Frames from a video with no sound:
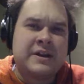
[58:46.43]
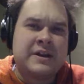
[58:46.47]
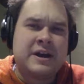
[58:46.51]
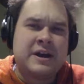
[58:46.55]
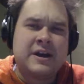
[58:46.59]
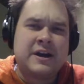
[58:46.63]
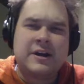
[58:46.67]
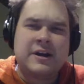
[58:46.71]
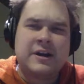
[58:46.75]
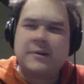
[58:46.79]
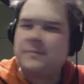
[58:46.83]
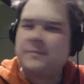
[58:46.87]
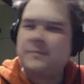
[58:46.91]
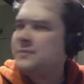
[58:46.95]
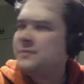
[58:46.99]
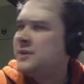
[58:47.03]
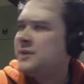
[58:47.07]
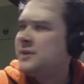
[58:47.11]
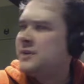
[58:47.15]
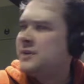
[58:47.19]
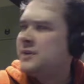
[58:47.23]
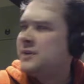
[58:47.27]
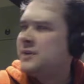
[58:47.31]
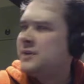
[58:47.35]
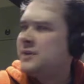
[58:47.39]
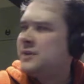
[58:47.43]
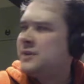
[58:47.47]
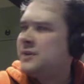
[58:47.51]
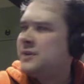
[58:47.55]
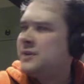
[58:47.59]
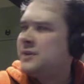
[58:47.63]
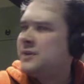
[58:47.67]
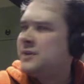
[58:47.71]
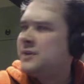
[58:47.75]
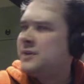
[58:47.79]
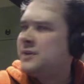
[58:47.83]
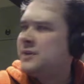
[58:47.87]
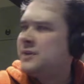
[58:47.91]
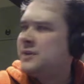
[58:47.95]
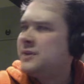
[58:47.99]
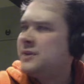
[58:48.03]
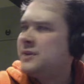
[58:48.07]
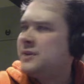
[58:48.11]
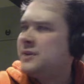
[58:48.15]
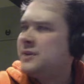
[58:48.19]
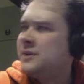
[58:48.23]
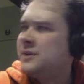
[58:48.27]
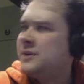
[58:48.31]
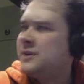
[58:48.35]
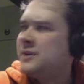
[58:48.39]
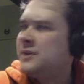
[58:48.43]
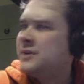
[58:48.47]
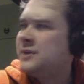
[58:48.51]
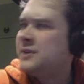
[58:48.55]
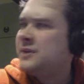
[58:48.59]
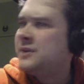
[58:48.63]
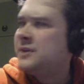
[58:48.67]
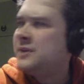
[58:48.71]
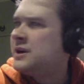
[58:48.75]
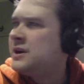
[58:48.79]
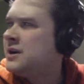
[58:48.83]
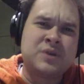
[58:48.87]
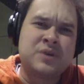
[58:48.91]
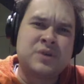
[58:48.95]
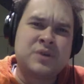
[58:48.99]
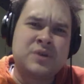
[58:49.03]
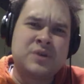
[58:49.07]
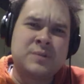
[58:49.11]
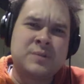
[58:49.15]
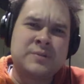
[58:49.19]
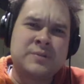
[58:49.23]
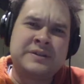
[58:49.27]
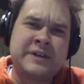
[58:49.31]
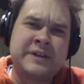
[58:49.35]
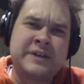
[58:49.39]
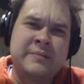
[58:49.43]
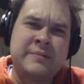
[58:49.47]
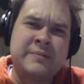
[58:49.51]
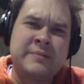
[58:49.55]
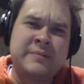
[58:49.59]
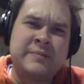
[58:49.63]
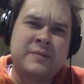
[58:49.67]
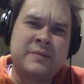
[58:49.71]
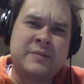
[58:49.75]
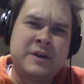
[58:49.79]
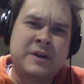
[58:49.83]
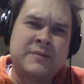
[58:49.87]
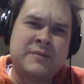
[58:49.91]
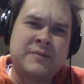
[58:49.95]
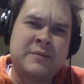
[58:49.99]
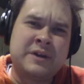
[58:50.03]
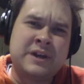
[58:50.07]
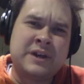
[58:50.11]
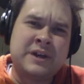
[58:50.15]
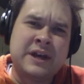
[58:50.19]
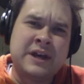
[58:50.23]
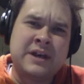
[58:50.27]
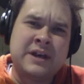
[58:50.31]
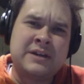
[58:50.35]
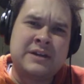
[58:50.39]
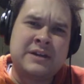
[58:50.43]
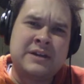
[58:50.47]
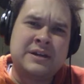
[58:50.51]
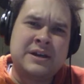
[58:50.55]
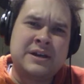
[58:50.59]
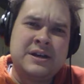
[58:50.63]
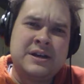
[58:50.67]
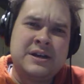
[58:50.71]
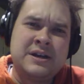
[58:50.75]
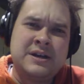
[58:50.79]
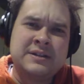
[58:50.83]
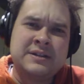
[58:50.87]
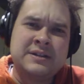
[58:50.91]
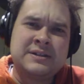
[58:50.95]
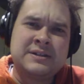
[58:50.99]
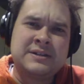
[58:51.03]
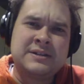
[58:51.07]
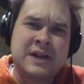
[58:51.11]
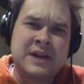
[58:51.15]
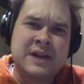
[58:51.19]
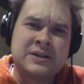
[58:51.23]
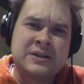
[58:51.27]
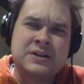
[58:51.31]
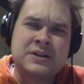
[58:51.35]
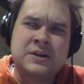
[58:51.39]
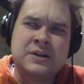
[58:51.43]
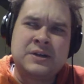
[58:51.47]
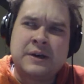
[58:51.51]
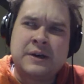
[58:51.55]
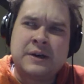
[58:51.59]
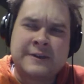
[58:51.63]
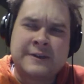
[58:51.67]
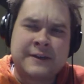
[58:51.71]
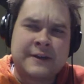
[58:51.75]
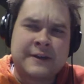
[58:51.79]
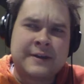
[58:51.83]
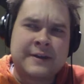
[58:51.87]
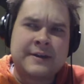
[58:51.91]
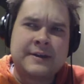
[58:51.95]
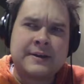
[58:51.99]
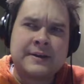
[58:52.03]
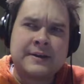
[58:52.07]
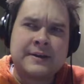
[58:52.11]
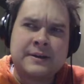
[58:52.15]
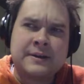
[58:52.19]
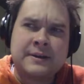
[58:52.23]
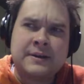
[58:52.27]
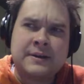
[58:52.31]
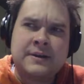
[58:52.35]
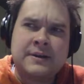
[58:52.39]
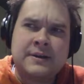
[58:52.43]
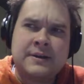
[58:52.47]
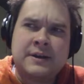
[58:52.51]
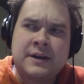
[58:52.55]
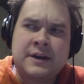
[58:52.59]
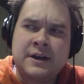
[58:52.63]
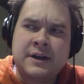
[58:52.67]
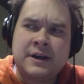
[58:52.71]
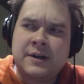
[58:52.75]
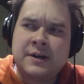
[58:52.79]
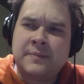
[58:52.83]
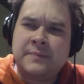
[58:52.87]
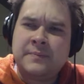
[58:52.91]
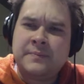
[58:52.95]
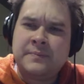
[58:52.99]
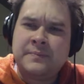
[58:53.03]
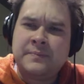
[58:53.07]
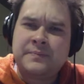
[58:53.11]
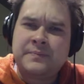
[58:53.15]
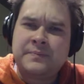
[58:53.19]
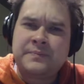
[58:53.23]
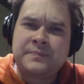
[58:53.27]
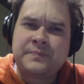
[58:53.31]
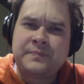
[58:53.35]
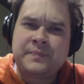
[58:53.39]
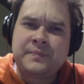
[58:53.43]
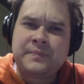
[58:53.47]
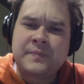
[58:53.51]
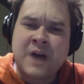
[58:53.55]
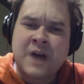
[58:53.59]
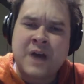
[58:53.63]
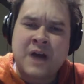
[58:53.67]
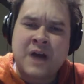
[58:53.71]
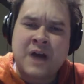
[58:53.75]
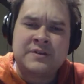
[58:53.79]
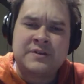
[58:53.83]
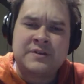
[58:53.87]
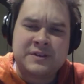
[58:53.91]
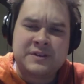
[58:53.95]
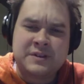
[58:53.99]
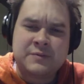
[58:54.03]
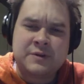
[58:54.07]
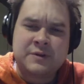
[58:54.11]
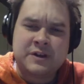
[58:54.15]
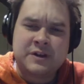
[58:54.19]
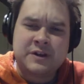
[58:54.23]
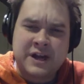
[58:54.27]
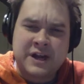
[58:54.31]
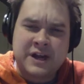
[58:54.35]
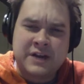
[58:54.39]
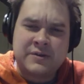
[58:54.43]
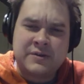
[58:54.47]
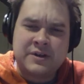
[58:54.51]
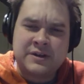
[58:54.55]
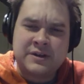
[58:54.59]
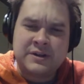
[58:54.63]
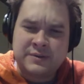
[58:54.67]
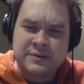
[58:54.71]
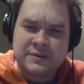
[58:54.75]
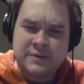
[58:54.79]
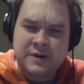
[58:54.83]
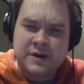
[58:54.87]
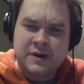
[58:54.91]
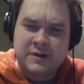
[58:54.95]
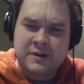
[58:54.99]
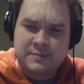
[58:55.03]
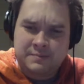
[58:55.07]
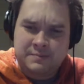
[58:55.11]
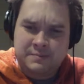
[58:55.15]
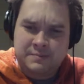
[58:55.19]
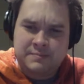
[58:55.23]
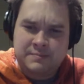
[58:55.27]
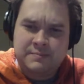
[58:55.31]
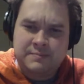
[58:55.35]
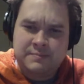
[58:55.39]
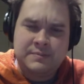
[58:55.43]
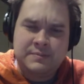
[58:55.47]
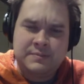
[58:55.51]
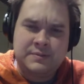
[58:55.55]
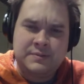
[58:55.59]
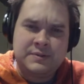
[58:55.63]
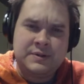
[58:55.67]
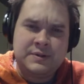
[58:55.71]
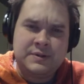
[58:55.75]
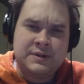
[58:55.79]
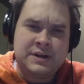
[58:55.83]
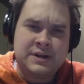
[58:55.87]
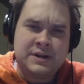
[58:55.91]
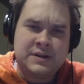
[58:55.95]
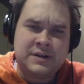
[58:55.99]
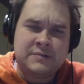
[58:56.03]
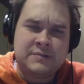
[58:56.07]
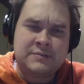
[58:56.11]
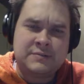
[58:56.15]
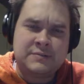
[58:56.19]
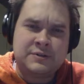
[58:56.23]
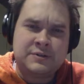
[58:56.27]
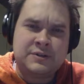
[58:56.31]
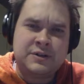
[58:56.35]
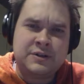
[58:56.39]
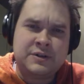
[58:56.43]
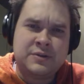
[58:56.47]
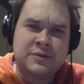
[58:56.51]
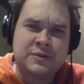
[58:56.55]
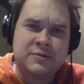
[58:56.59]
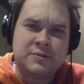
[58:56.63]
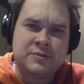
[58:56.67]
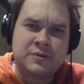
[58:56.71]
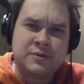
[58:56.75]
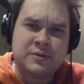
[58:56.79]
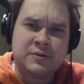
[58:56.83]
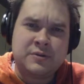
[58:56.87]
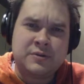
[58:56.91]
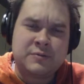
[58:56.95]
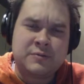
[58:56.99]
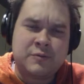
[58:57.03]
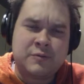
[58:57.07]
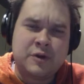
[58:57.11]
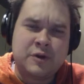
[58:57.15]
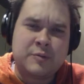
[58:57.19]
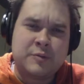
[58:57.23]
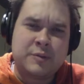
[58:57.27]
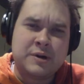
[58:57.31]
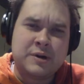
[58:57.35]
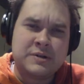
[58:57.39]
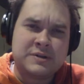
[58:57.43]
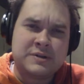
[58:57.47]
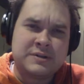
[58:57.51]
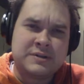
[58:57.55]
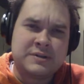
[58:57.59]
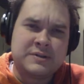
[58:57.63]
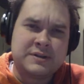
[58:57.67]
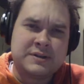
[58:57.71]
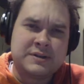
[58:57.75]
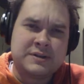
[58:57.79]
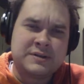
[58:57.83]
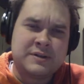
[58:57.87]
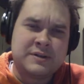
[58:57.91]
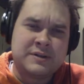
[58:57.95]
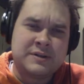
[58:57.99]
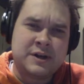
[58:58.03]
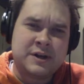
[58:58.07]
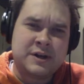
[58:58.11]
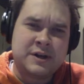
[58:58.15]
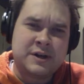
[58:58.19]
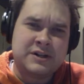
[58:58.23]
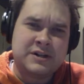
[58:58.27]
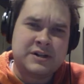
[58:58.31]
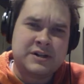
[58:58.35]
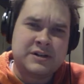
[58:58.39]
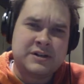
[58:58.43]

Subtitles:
We won't do these live streams all the time, but whenever we can, it's nice to, I think. Obviously, we're catering to our, two or one person that's going to watch it.